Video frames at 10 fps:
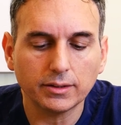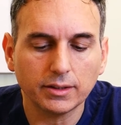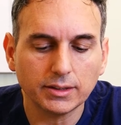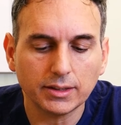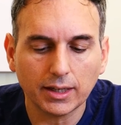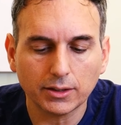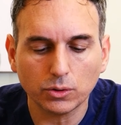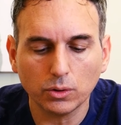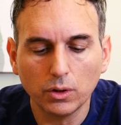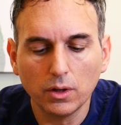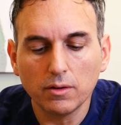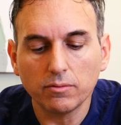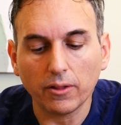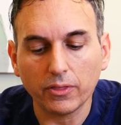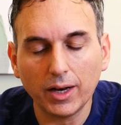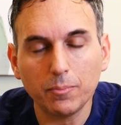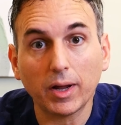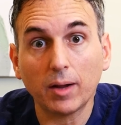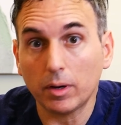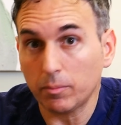in this case, facial techniques to
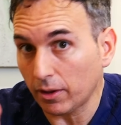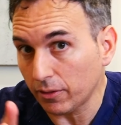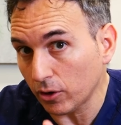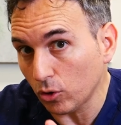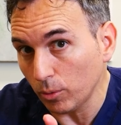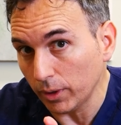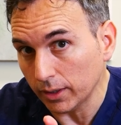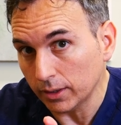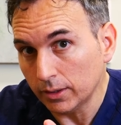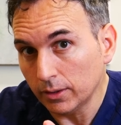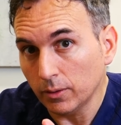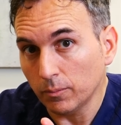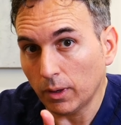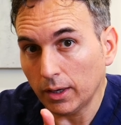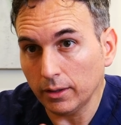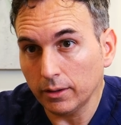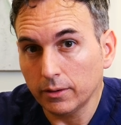stay young, right?